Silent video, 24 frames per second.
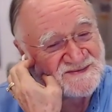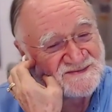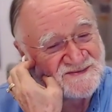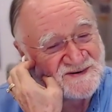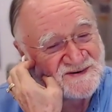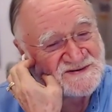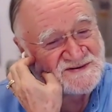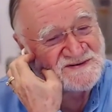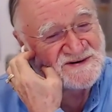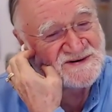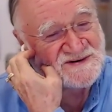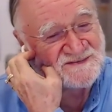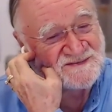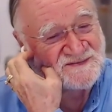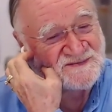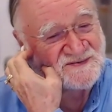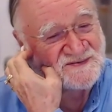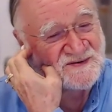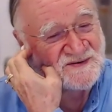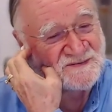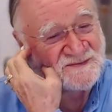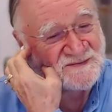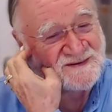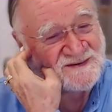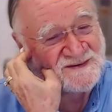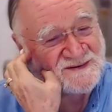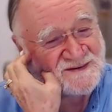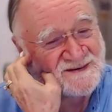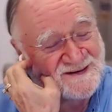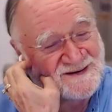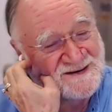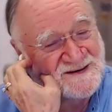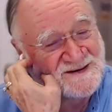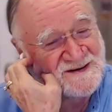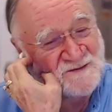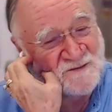rushing from
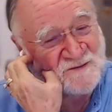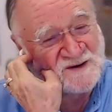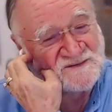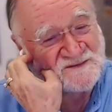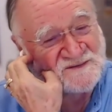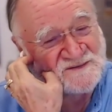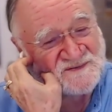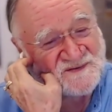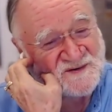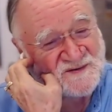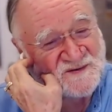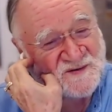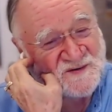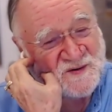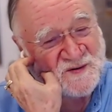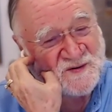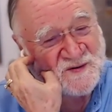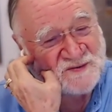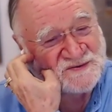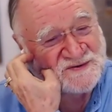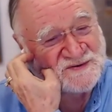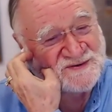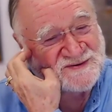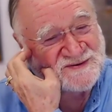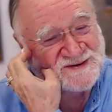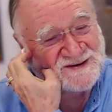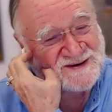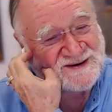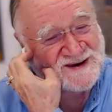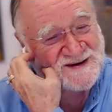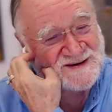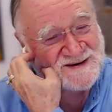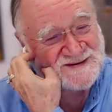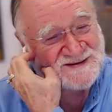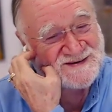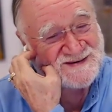one phone call to the
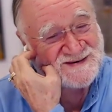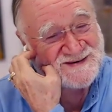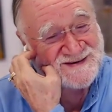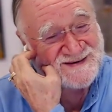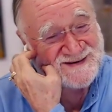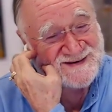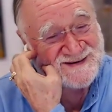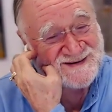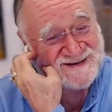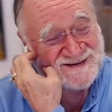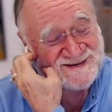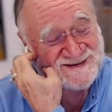next?